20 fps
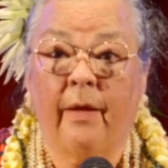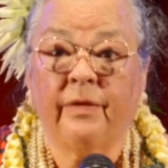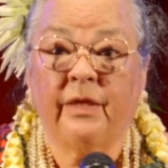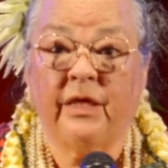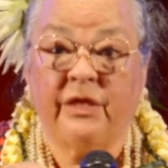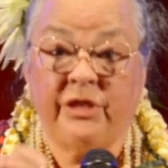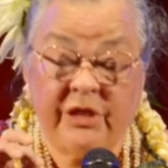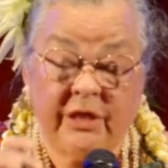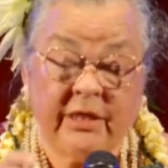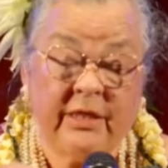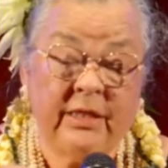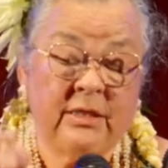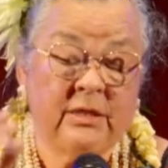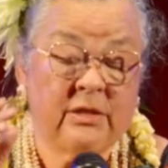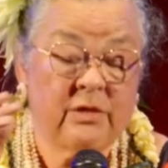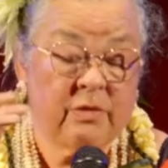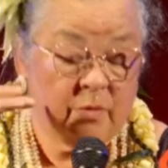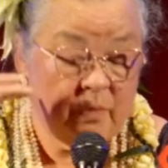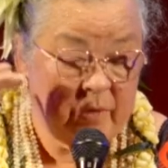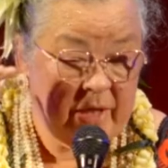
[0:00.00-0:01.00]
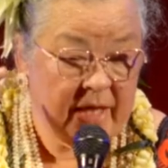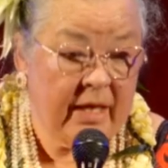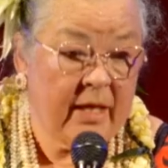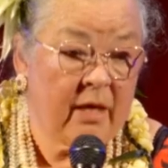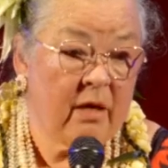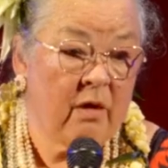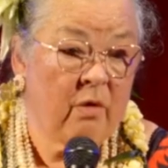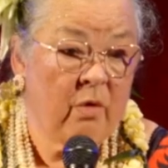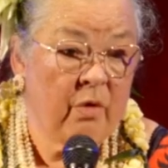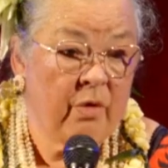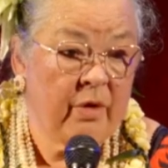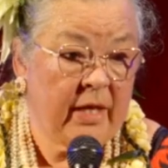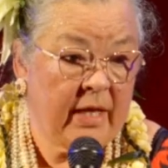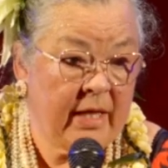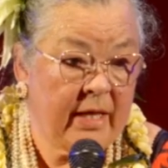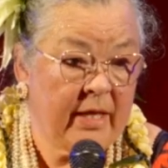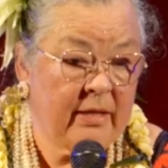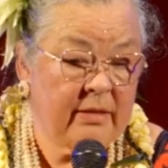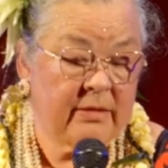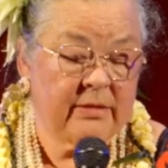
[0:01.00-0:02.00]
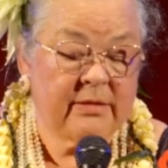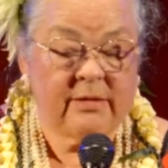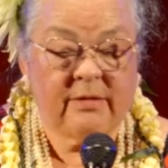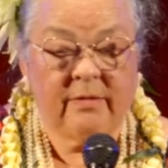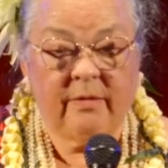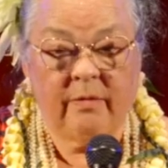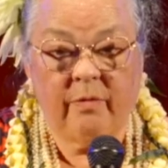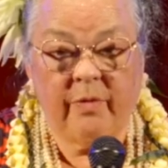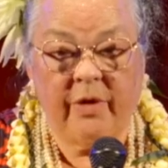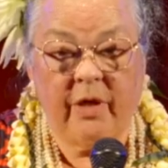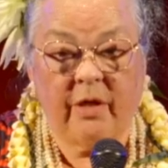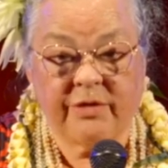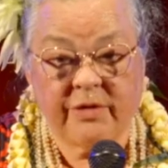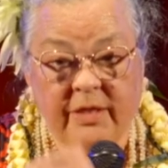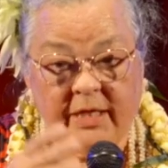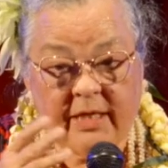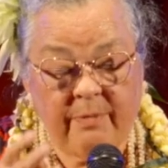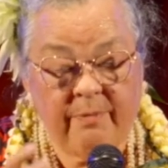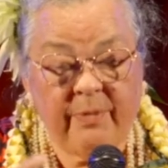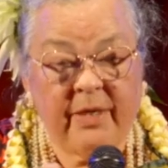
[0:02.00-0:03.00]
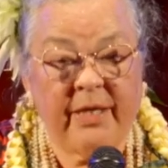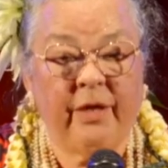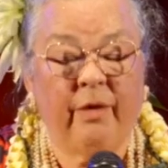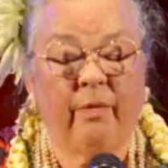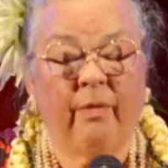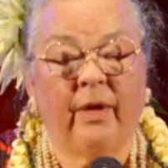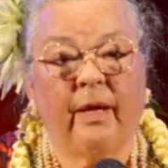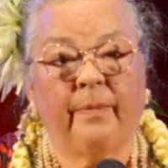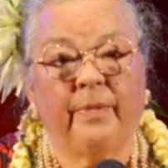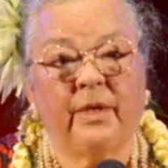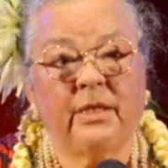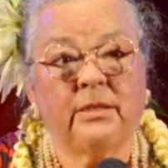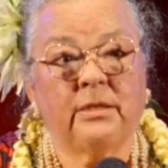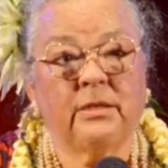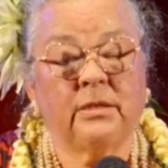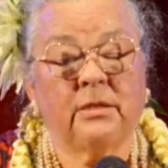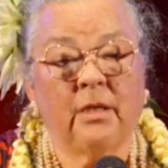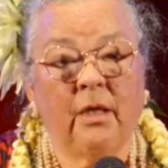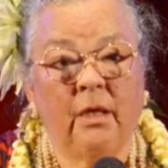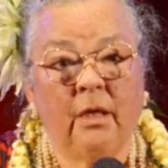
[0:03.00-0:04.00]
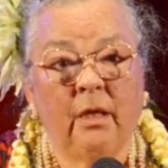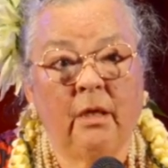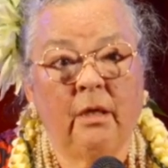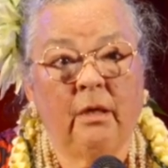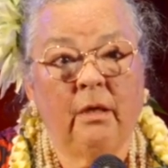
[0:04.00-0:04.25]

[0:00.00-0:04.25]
The chickens, we had our own eggs. We also had bunny rabbits.